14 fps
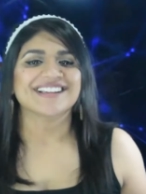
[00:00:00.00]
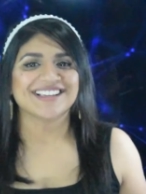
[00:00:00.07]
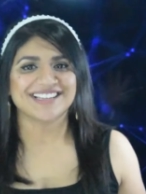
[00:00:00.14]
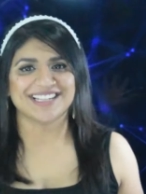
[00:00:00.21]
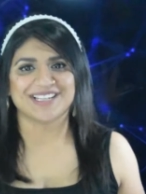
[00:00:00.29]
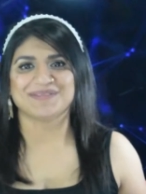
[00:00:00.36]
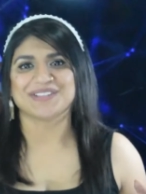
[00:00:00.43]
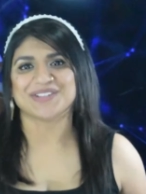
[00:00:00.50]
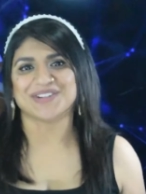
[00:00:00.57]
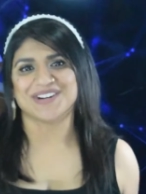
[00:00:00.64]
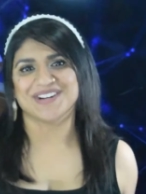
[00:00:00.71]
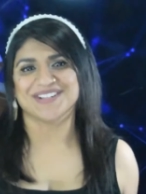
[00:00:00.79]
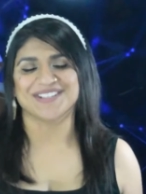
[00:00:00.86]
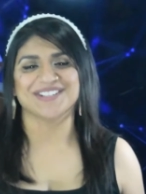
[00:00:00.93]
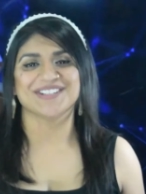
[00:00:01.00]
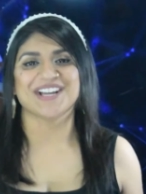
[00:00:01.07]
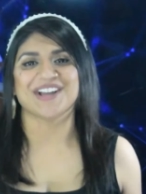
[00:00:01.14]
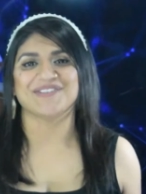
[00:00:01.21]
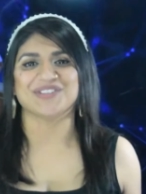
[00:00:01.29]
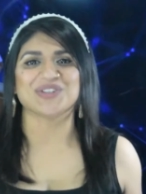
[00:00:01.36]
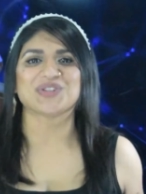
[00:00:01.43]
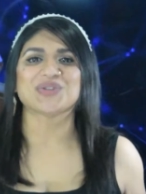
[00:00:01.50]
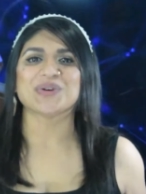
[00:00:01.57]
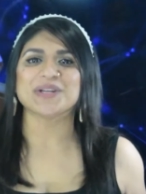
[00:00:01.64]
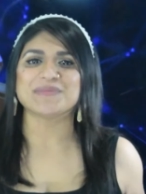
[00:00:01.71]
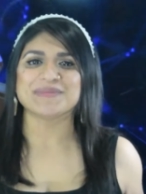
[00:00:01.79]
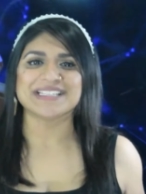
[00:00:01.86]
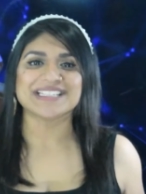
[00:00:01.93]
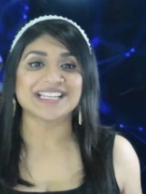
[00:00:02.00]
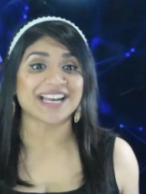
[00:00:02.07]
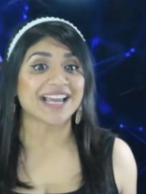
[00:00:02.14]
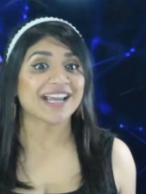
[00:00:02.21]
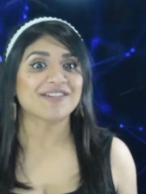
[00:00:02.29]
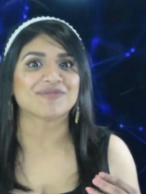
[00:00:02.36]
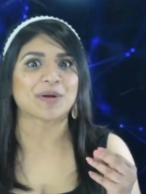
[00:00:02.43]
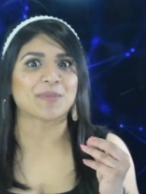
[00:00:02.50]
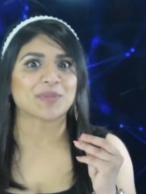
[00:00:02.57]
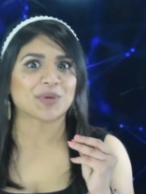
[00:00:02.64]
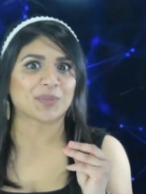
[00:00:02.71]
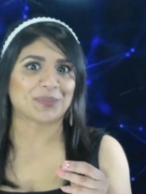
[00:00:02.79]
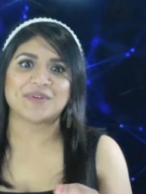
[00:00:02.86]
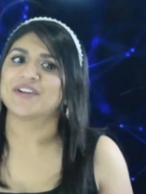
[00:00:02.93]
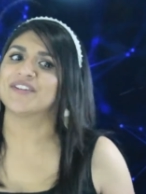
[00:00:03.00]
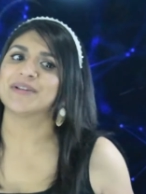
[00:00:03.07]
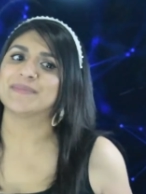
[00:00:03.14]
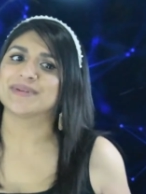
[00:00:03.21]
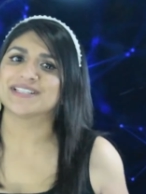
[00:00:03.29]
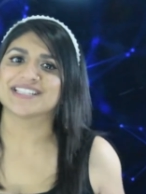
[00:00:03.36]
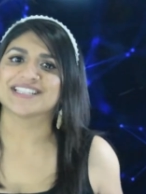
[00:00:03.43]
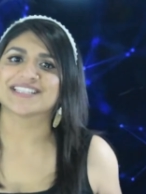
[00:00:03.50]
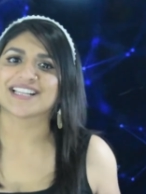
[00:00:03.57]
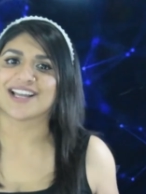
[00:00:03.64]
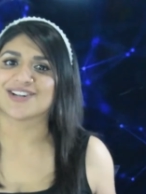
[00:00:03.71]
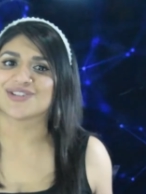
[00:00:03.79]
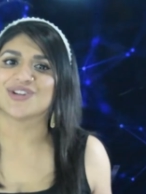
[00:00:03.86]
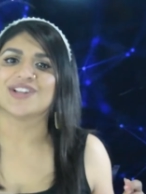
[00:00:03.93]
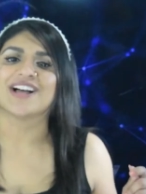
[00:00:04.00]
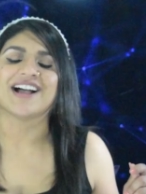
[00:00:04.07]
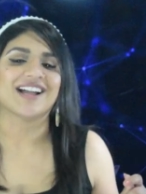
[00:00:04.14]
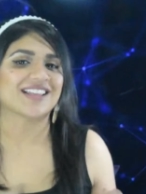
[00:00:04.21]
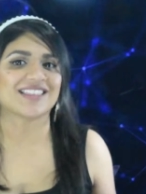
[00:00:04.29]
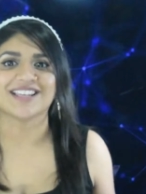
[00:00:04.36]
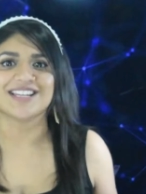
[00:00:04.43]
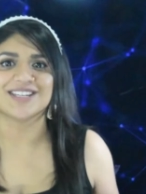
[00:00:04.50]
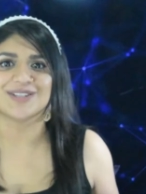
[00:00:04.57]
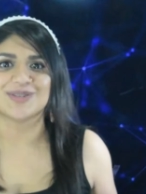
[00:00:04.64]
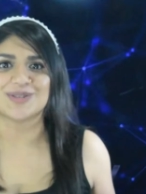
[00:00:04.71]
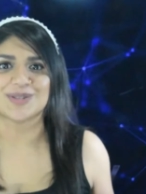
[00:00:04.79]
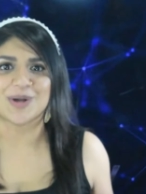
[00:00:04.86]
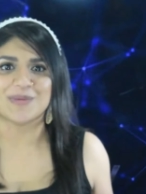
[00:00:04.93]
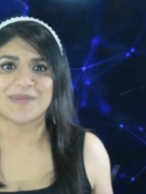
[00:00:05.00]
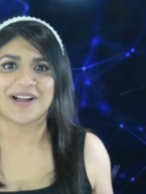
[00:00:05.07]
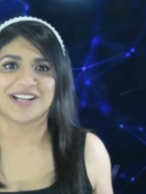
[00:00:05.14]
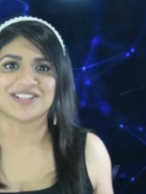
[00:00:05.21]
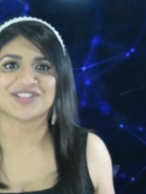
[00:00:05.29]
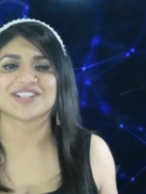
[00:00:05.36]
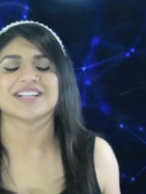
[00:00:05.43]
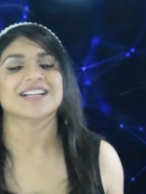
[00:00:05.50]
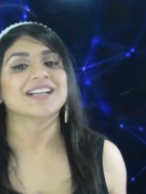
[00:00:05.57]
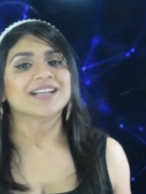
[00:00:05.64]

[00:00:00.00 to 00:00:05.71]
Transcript: and I'm so honored to have you join me today from your very busy schedule. I thank you so much.